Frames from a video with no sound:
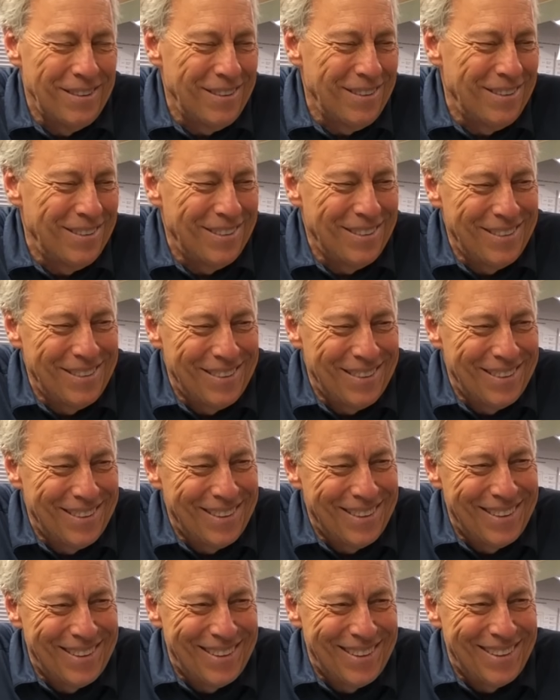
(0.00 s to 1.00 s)

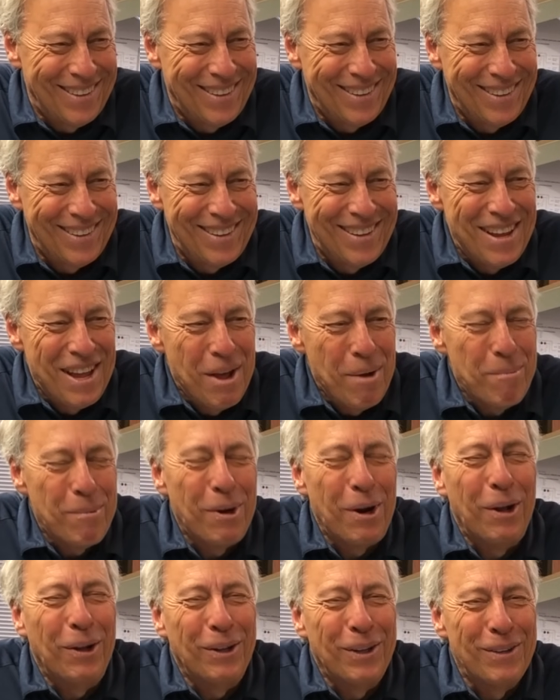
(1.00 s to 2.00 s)

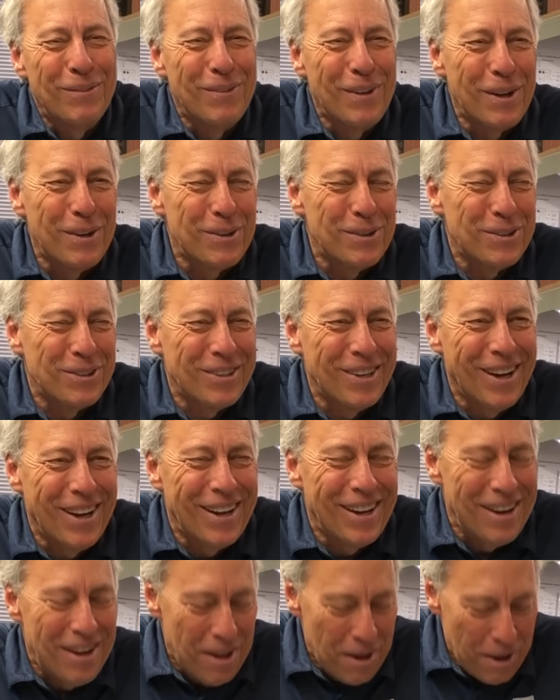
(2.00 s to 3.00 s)
but I'll leave that to Scott.